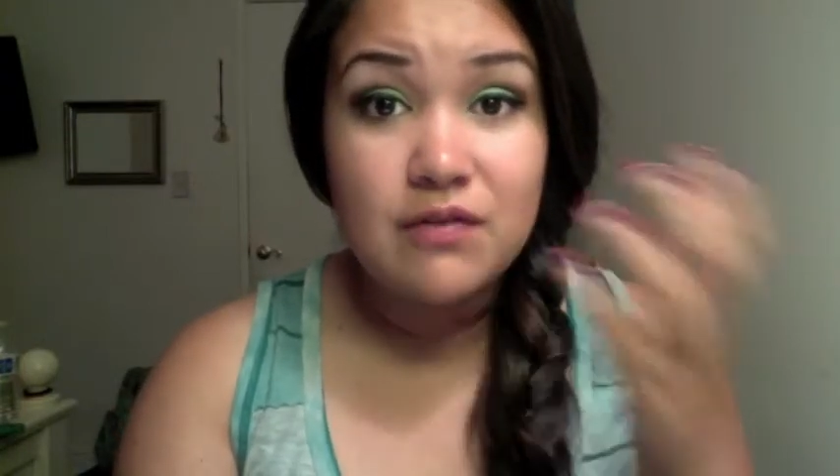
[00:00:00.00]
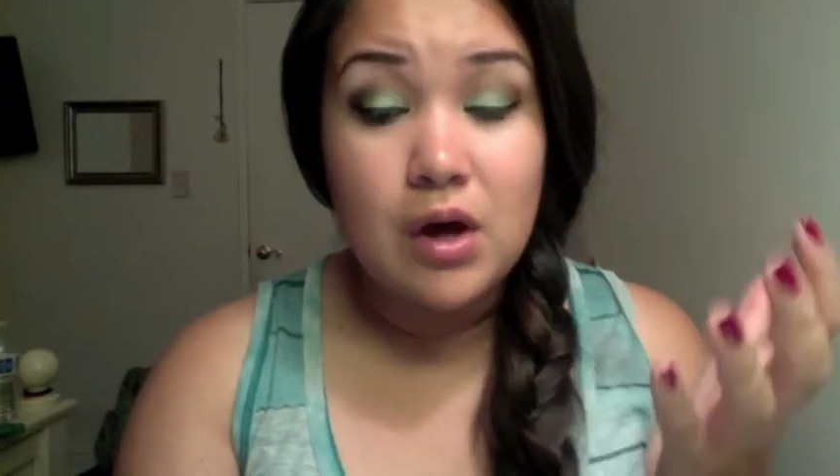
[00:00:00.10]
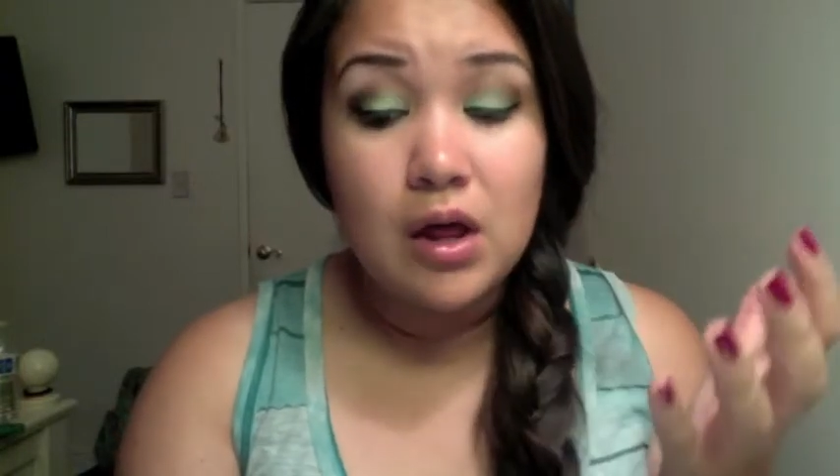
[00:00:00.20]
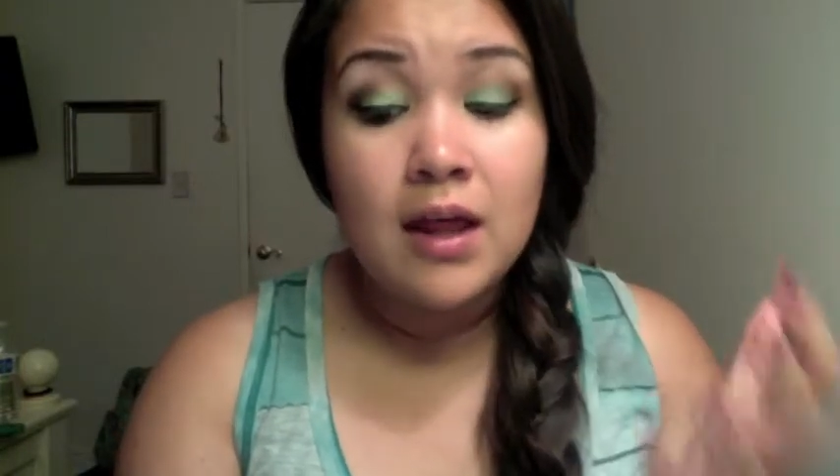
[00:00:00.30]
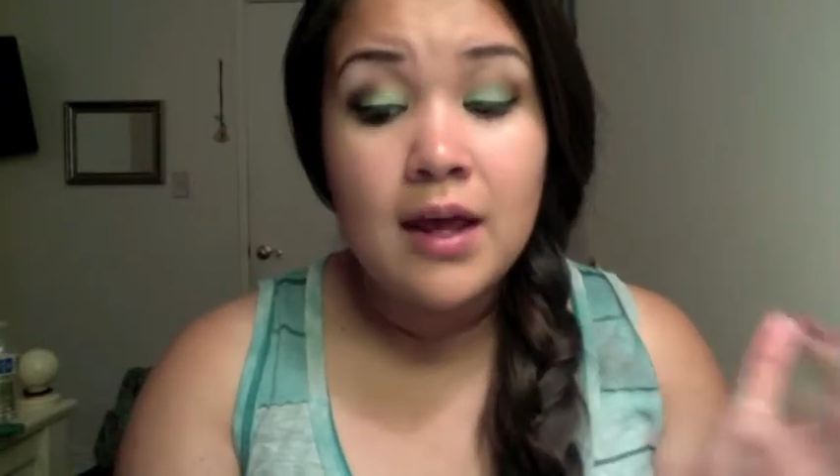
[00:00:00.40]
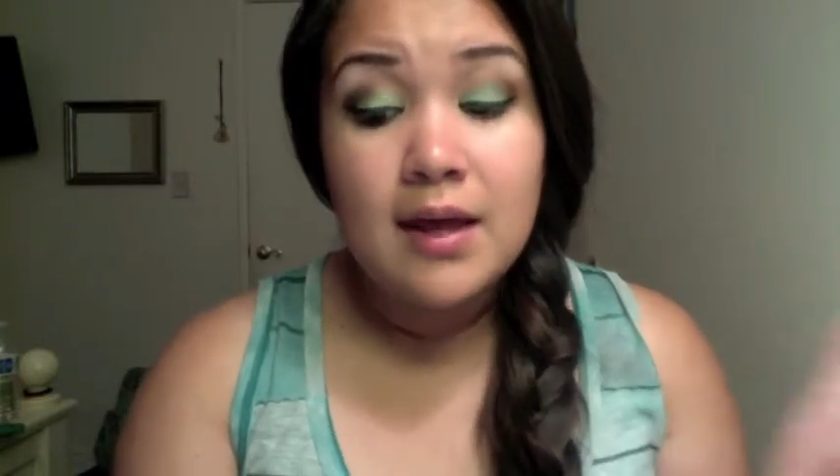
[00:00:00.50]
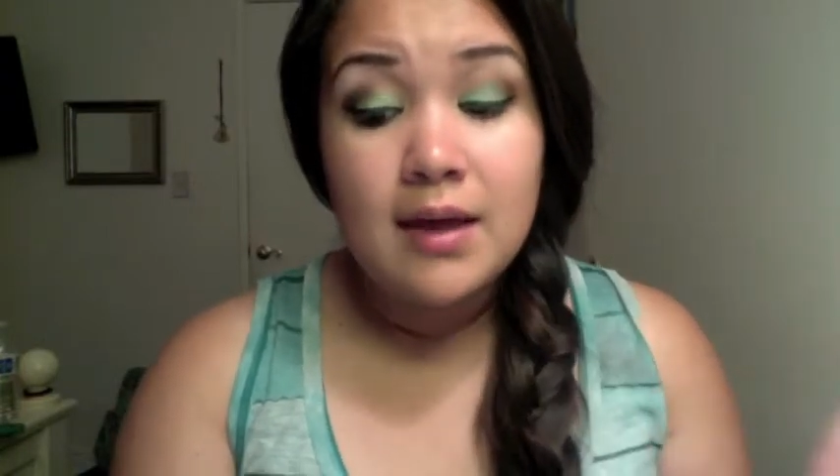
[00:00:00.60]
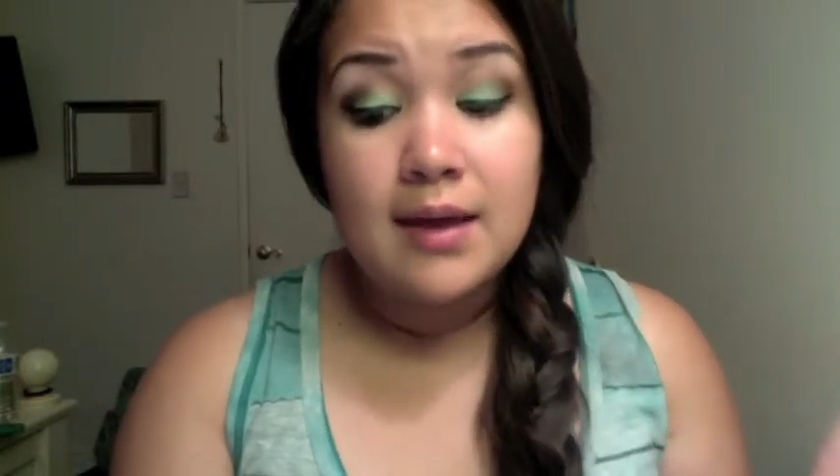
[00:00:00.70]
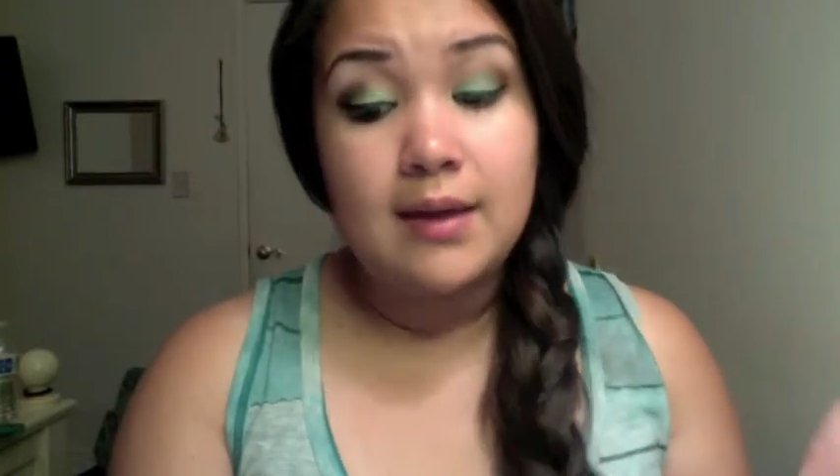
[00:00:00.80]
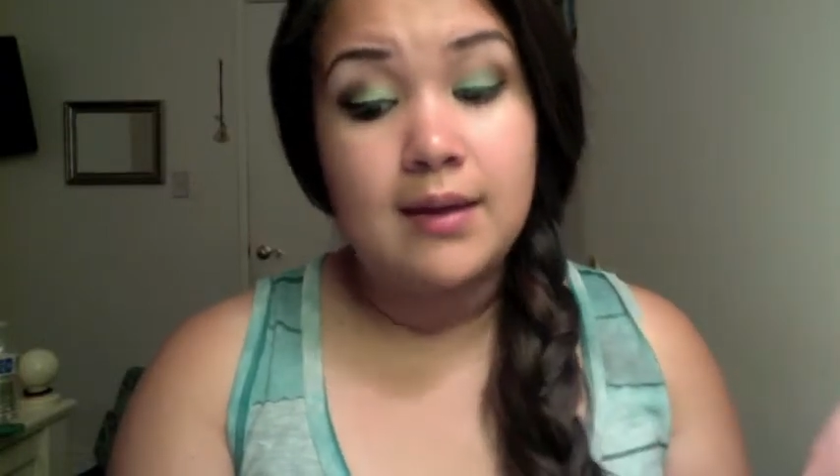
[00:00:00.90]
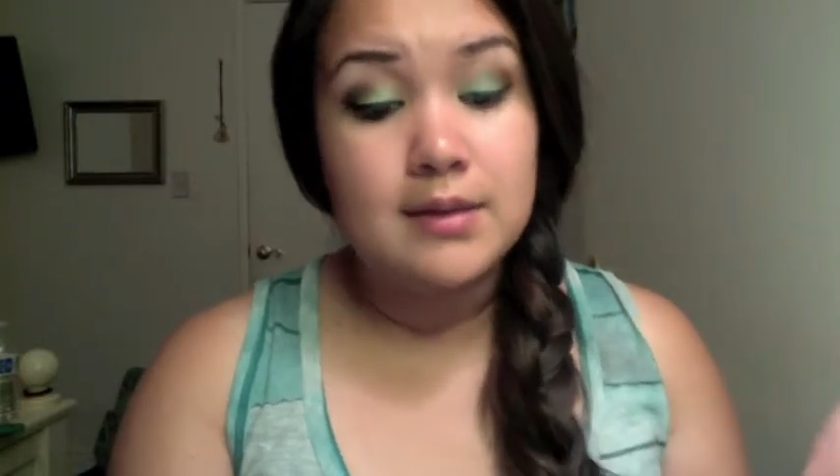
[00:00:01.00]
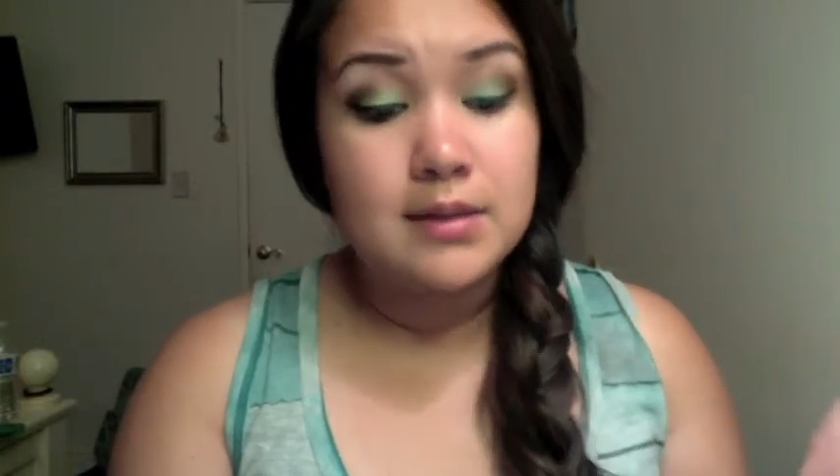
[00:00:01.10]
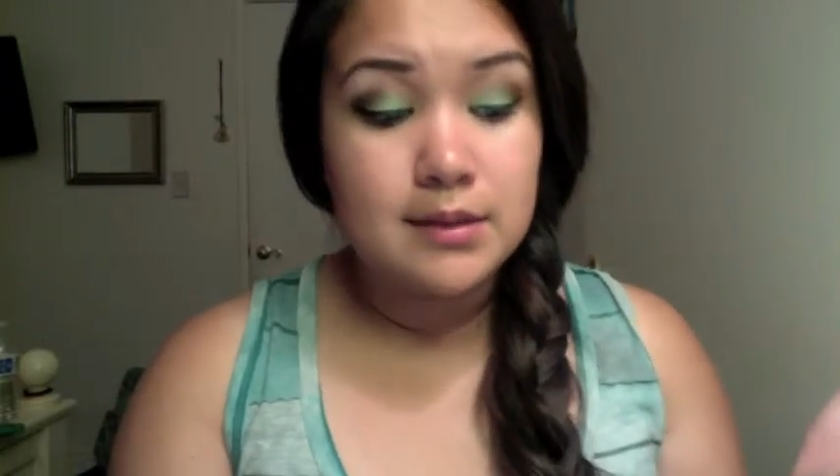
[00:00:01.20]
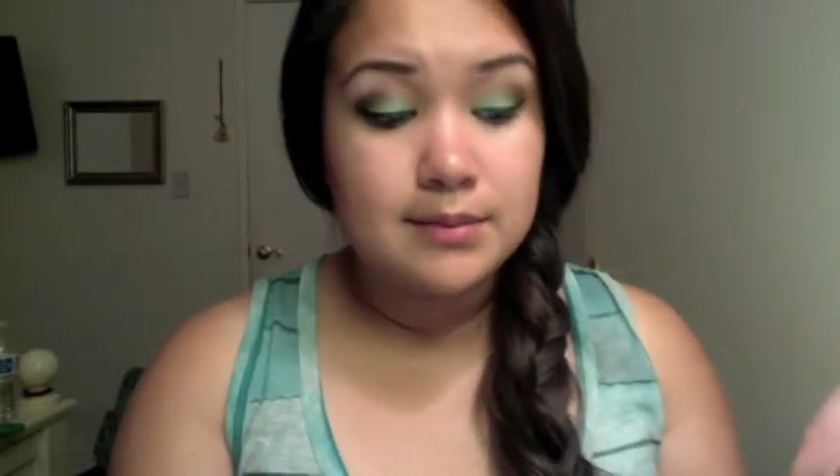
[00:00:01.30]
fall, and